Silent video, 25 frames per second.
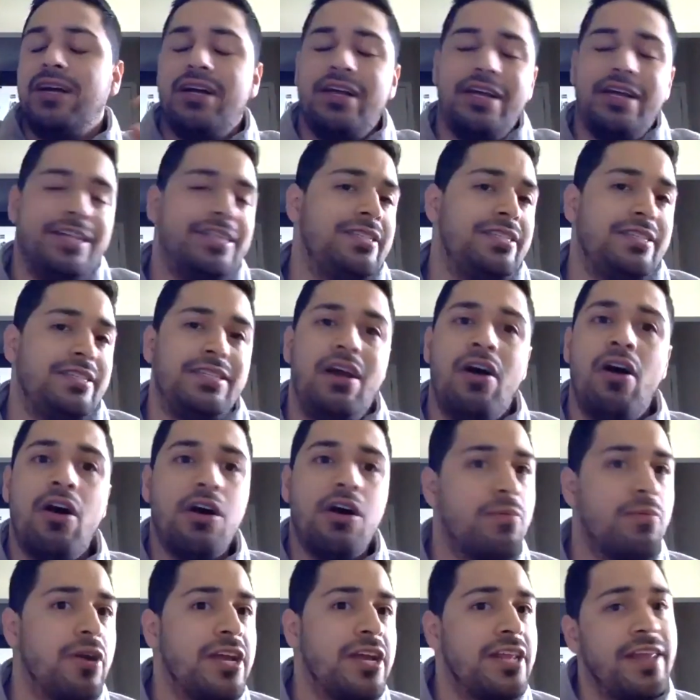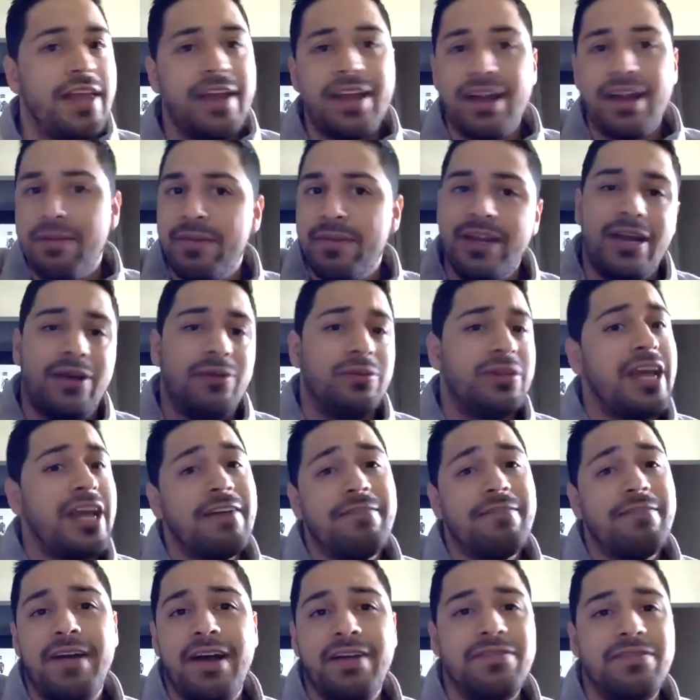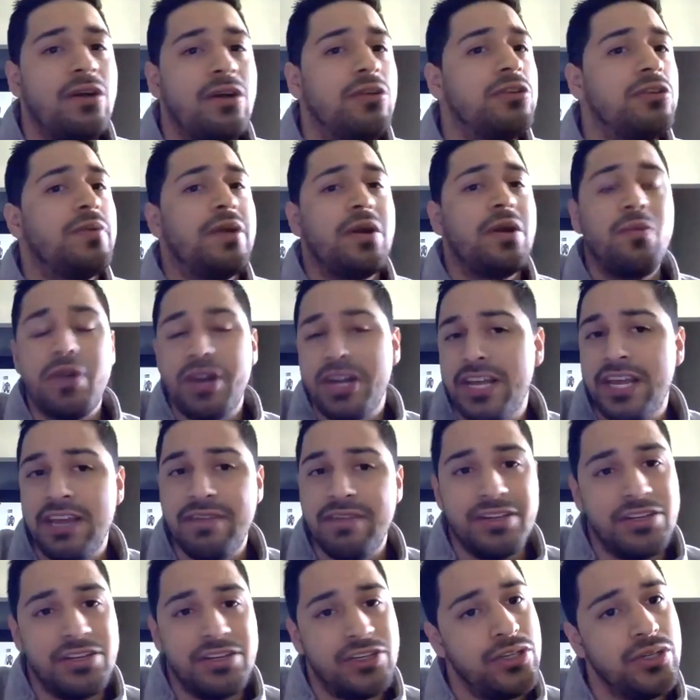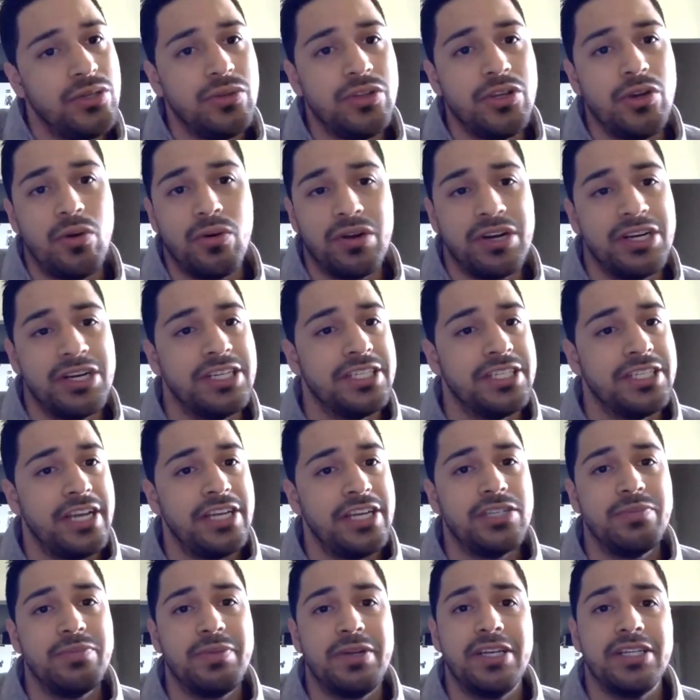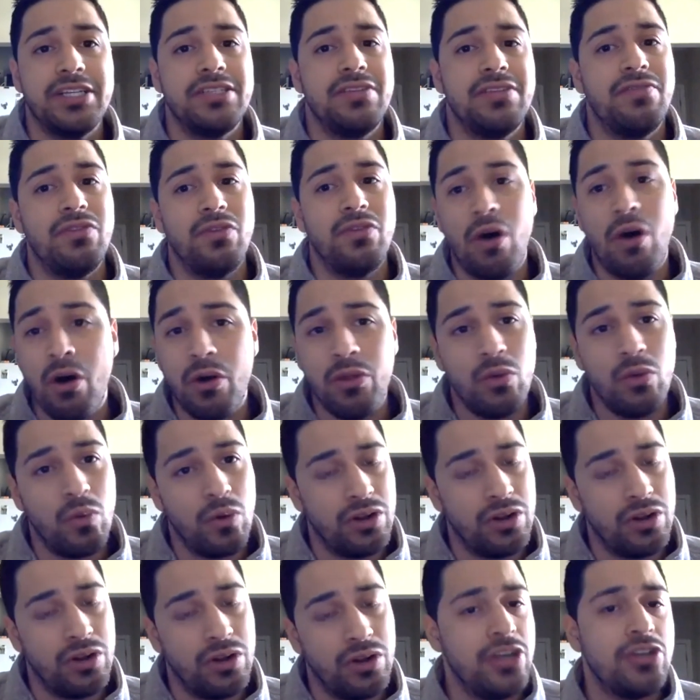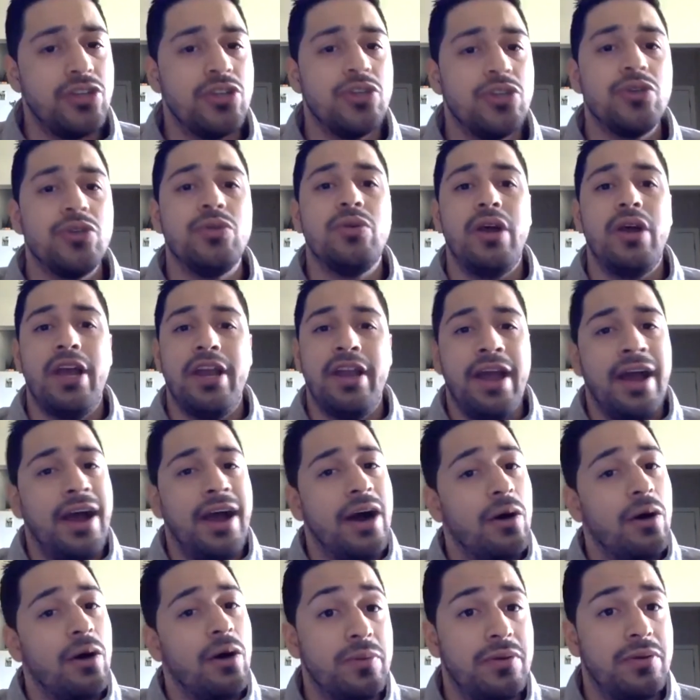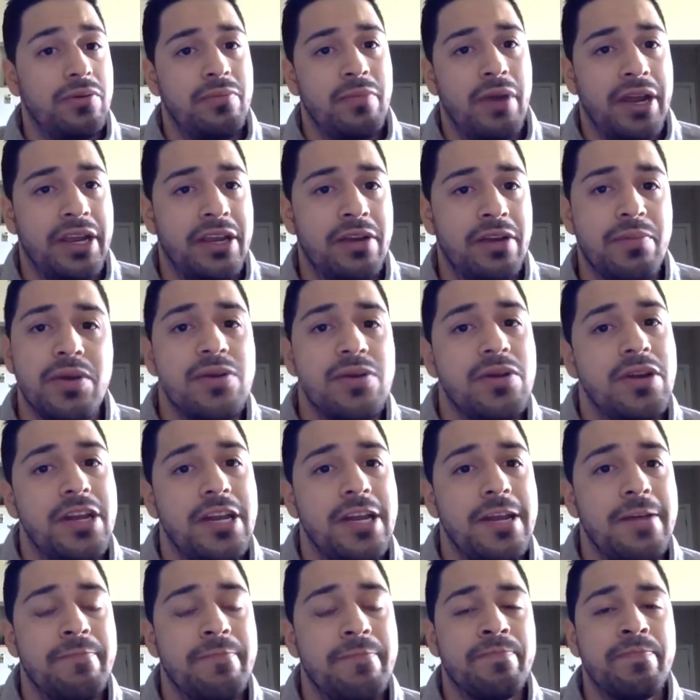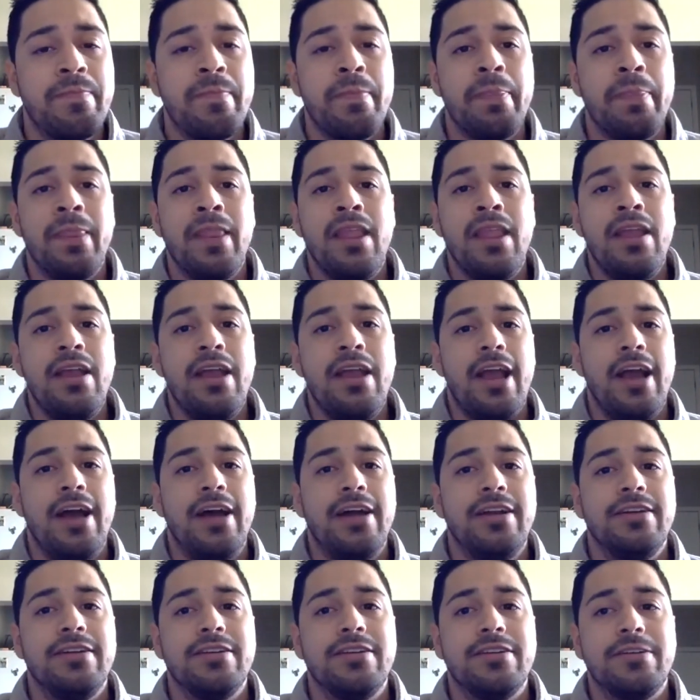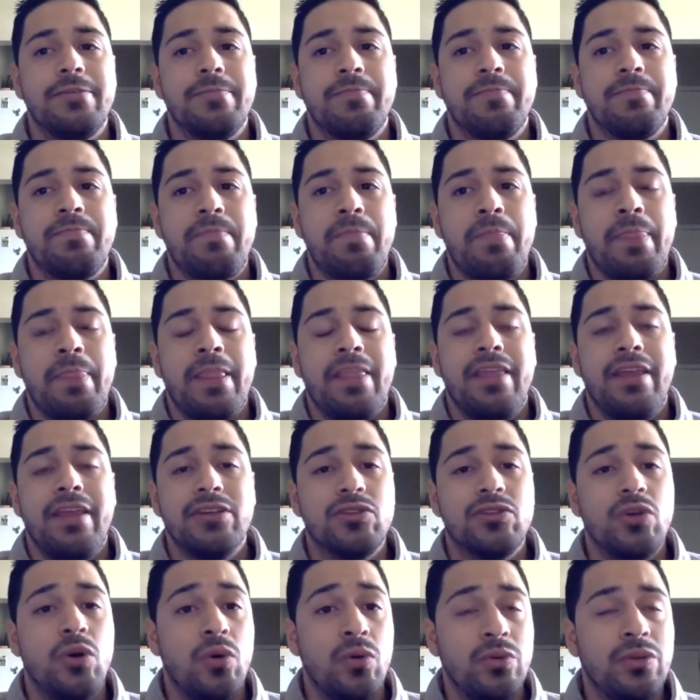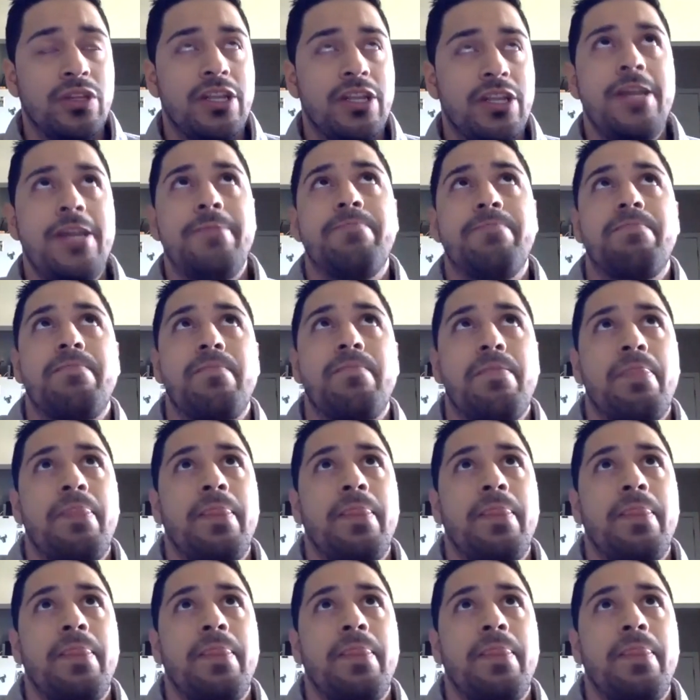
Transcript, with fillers: it's heartbreaking. They come in, I only have five dollars, but I want to give it to the organization because of all the work they do and help my community. And there's only